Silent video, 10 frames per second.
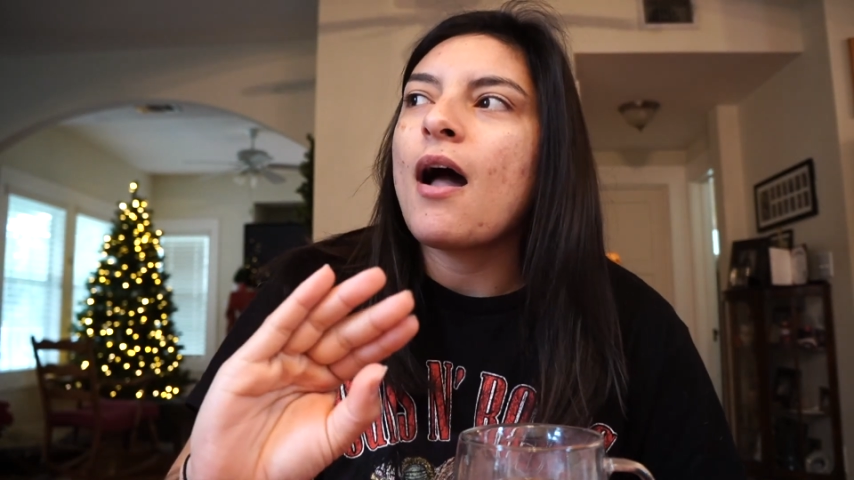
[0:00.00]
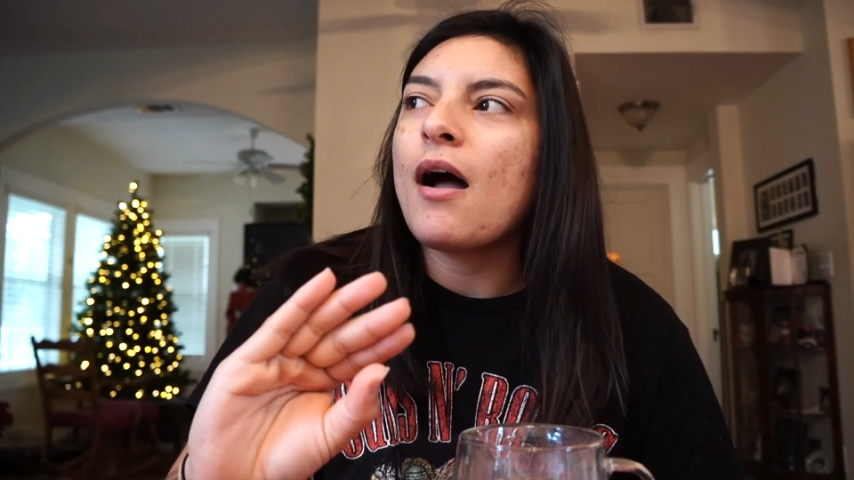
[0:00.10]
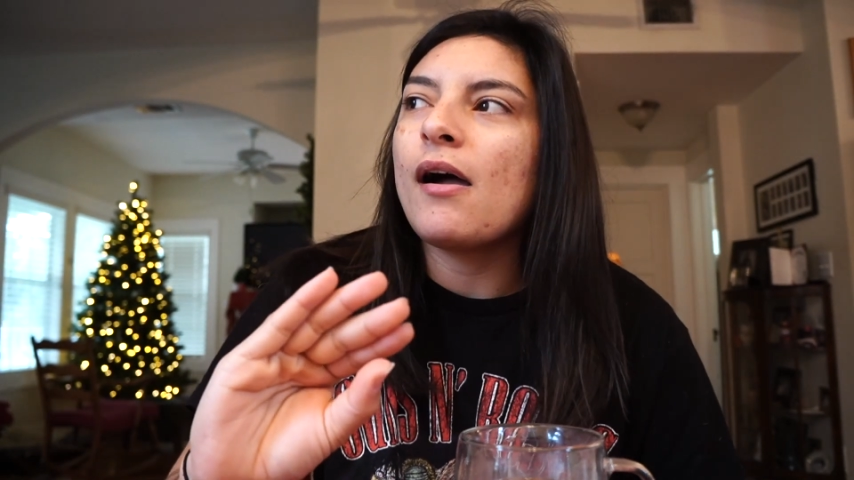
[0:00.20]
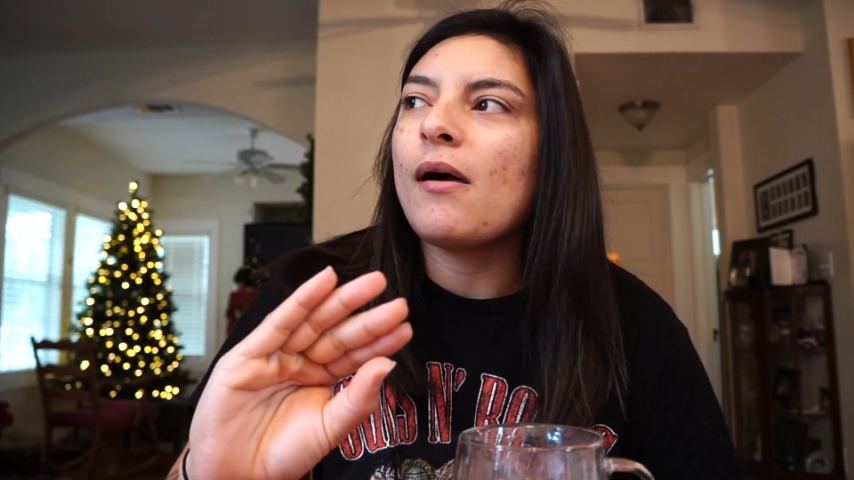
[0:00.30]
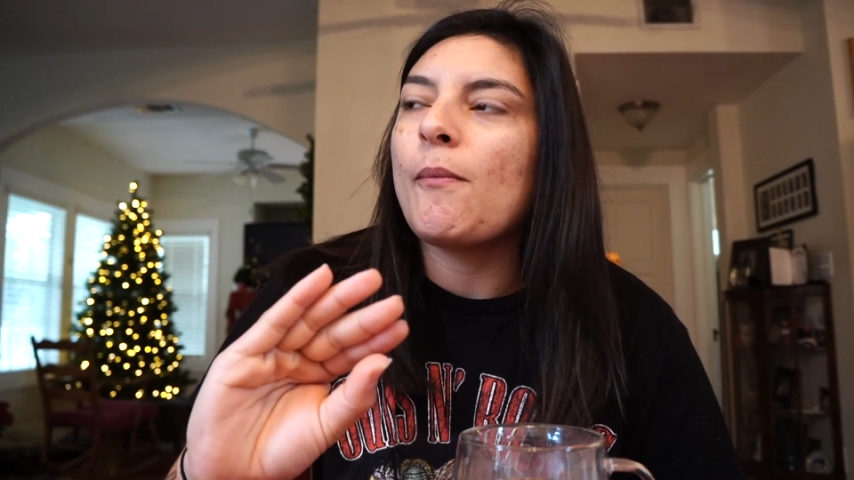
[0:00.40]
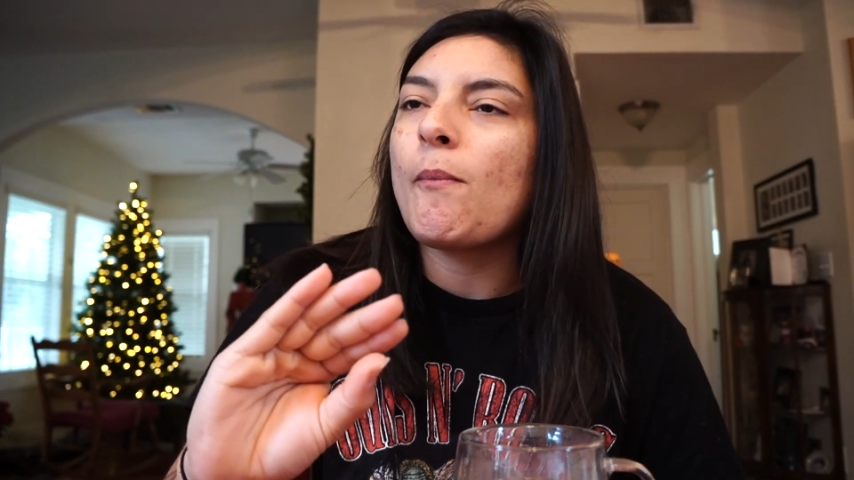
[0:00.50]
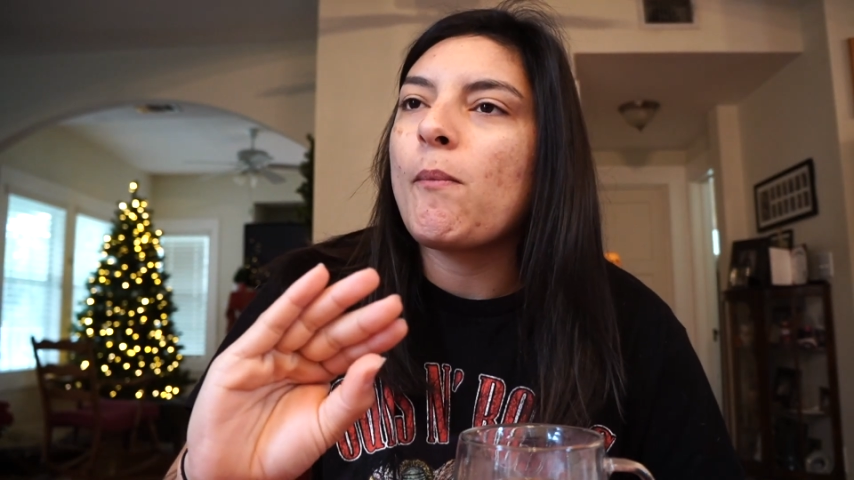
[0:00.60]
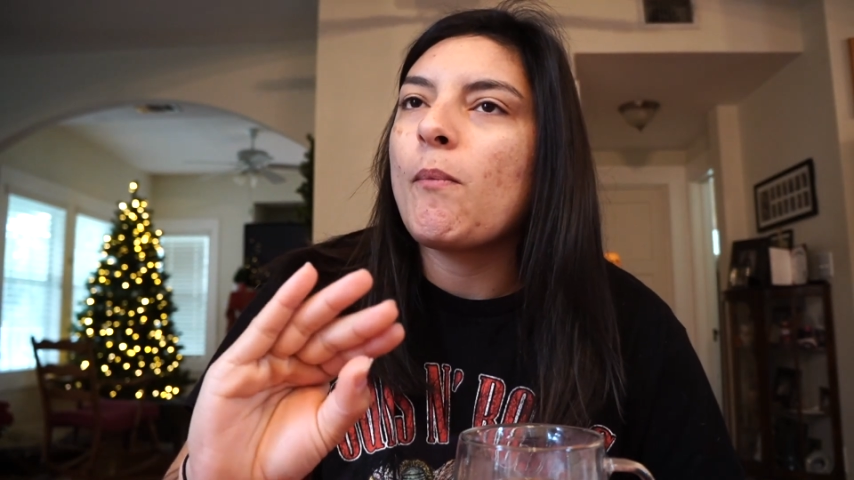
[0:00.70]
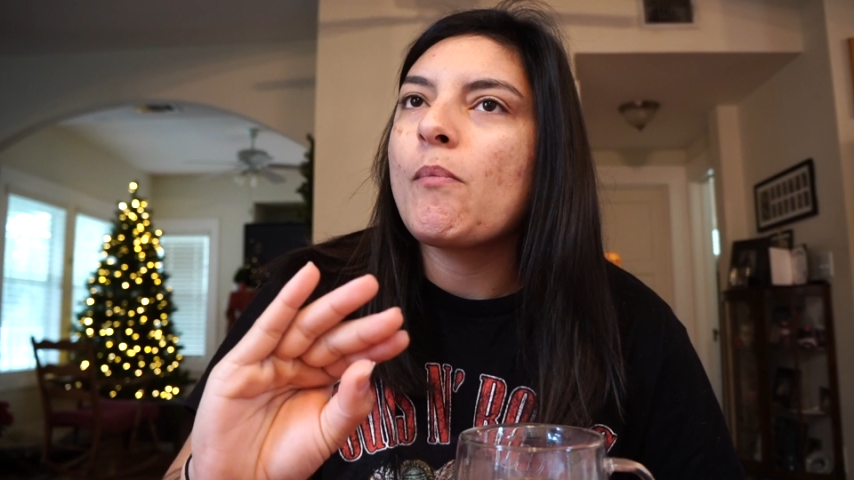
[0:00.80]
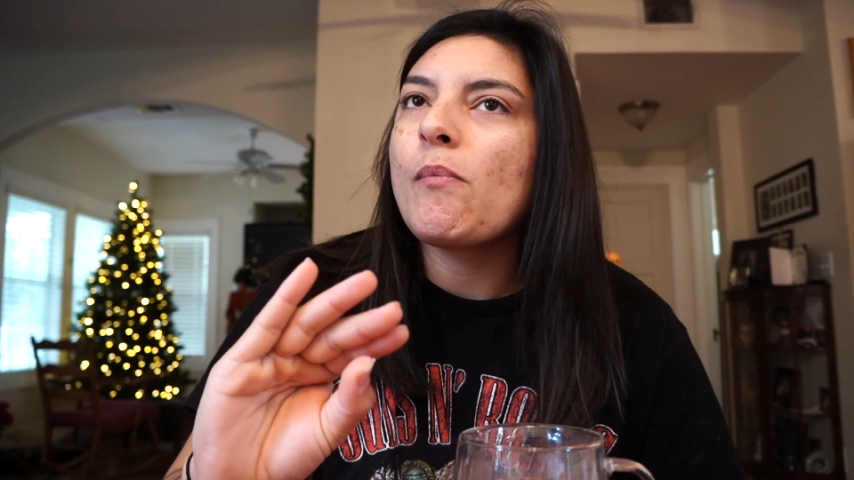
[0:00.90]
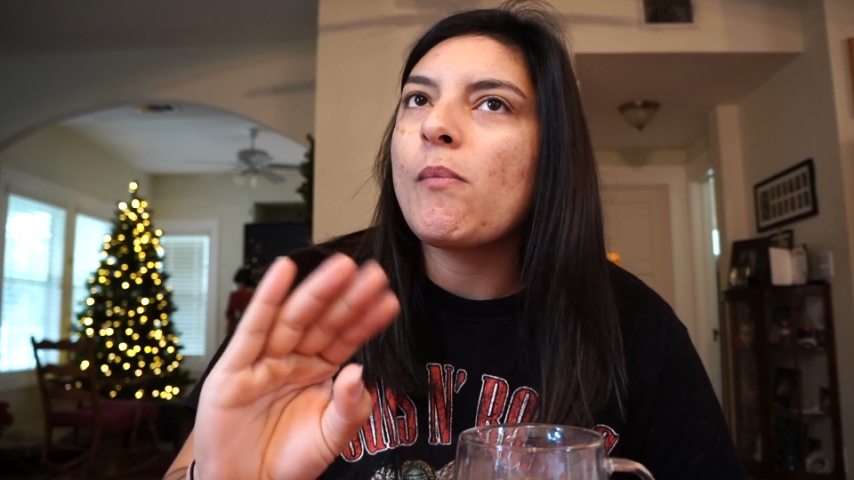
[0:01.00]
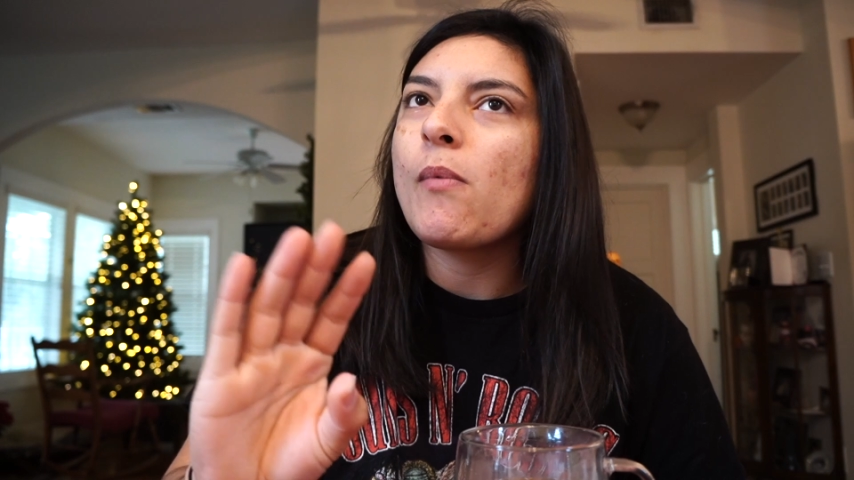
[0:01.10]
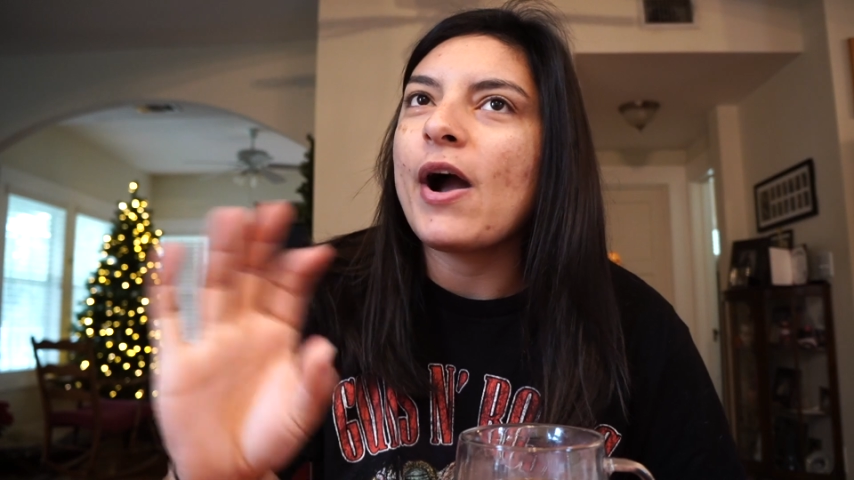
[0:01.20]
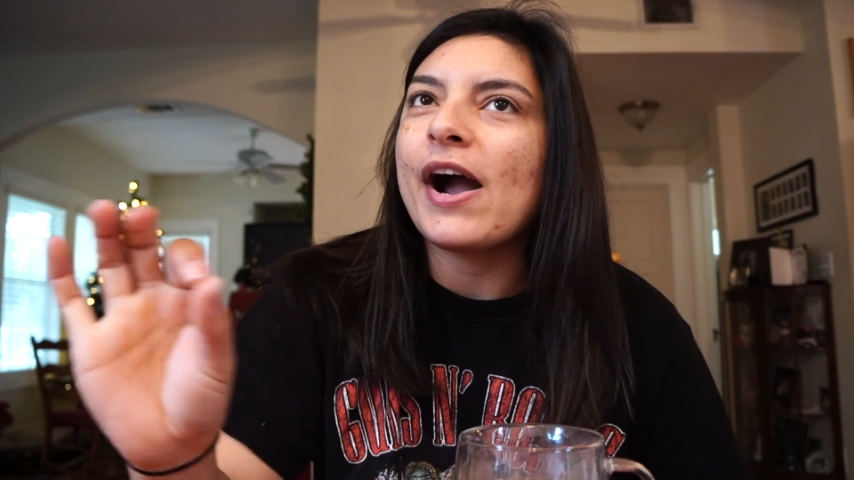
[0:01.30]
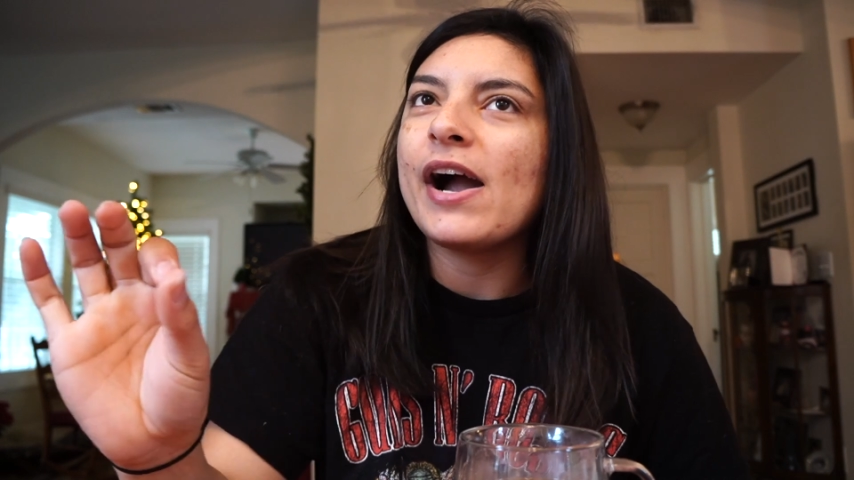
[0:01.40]
Um,
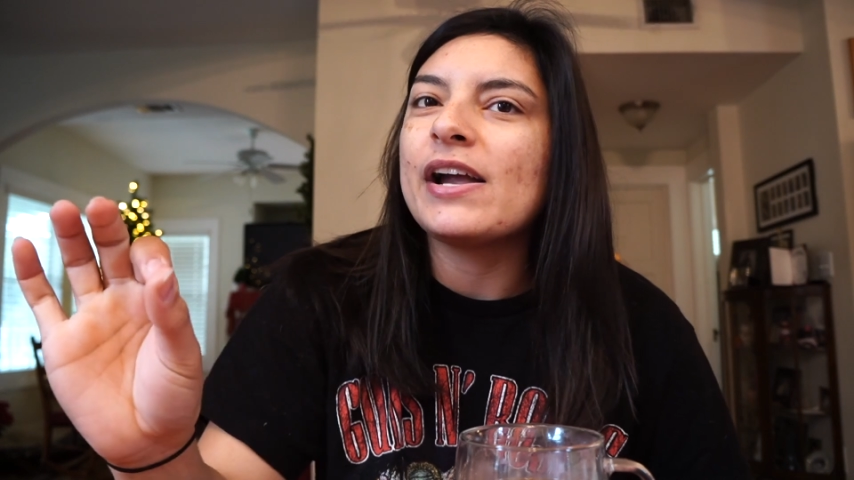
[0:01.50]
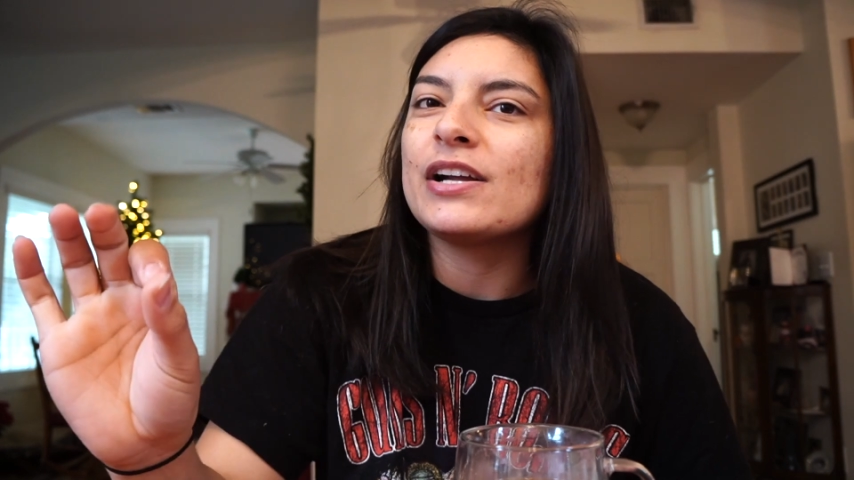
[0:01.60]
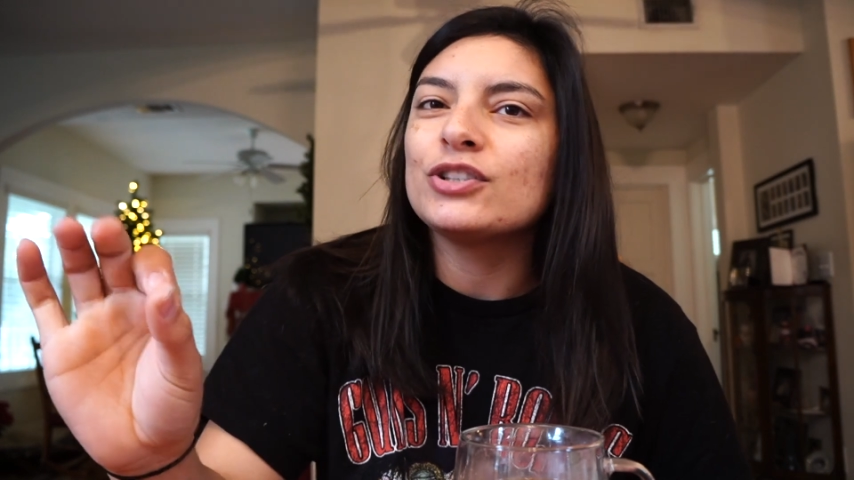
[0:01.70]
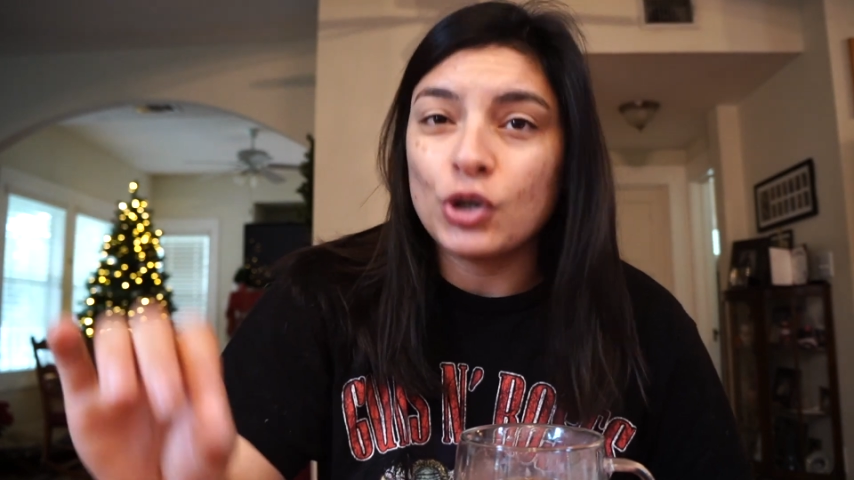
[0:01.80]
I